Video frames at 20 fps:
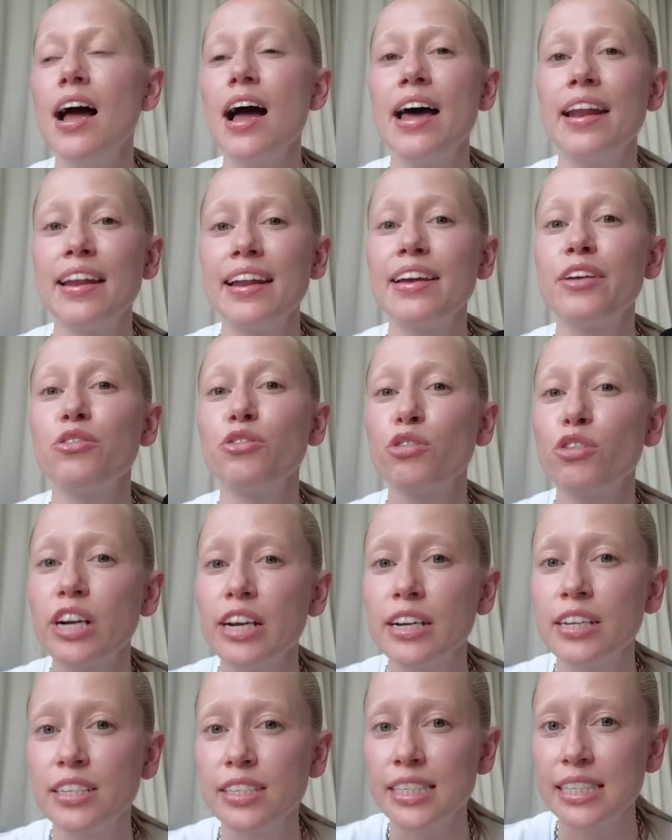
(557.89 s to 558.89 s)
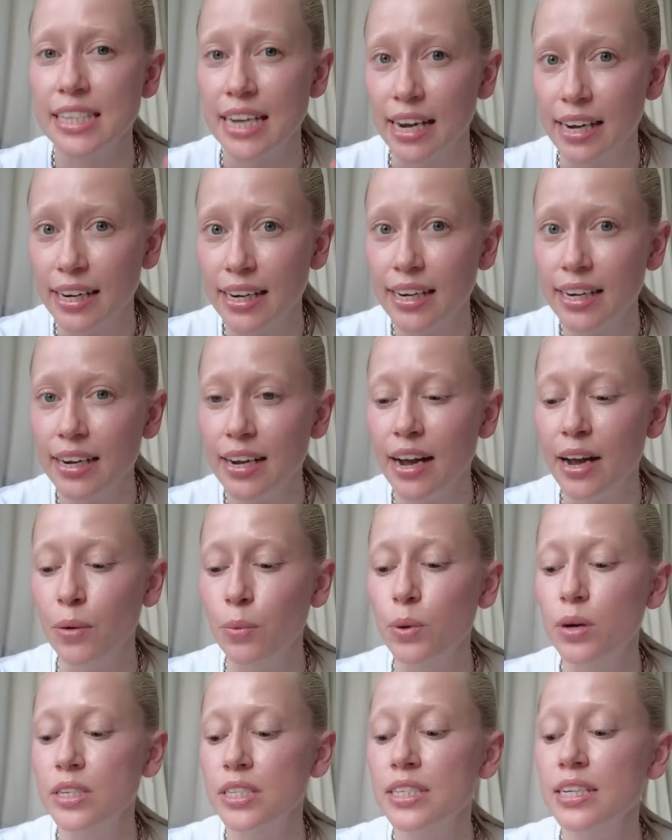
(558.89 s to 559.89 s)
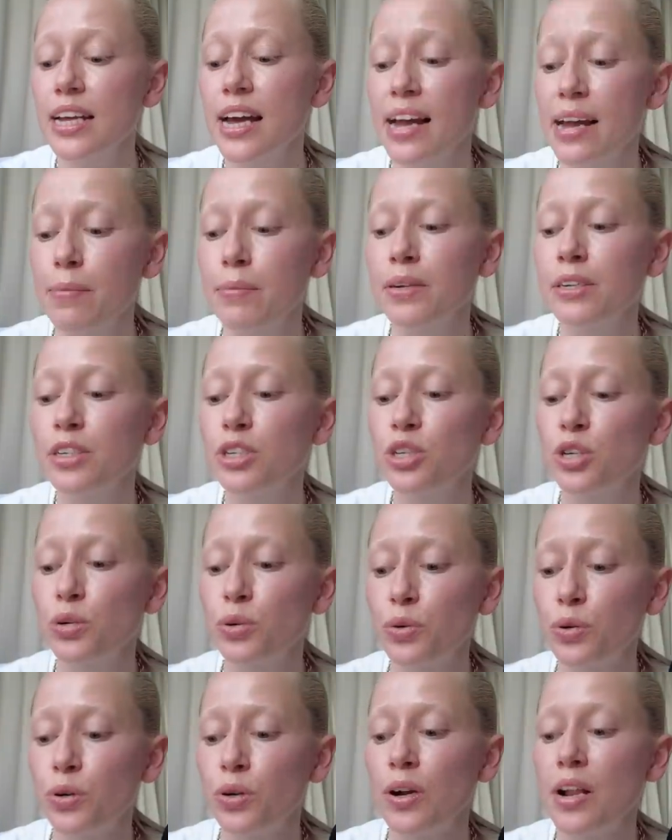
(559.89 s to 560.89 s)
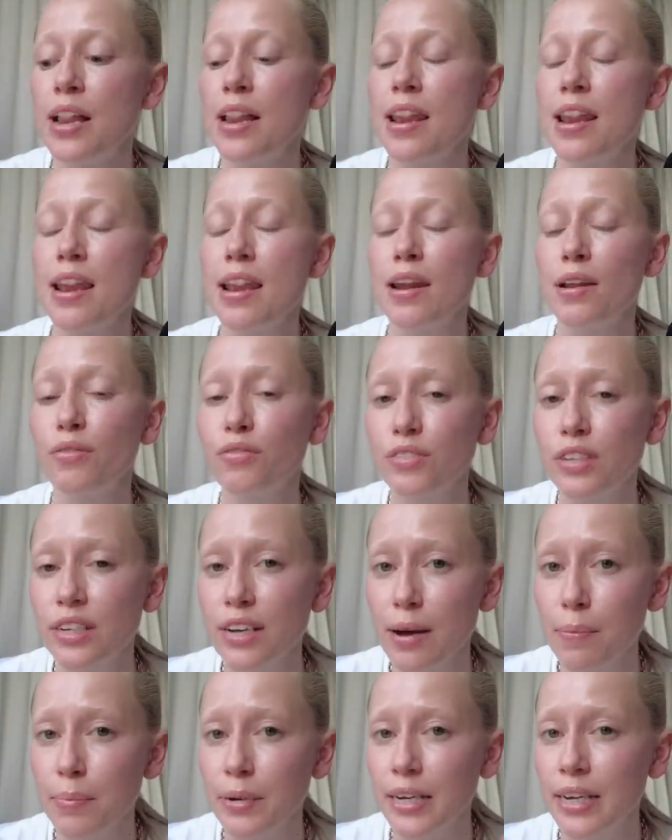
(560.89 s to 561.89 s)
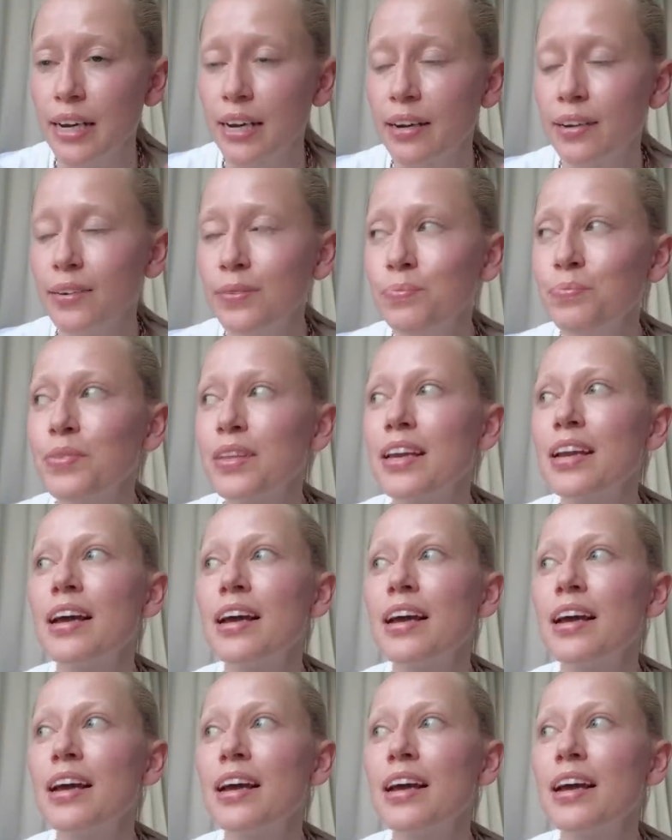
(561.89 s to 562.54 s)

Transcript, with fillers: and, like, really stuck. I wasn't able to lift it up again.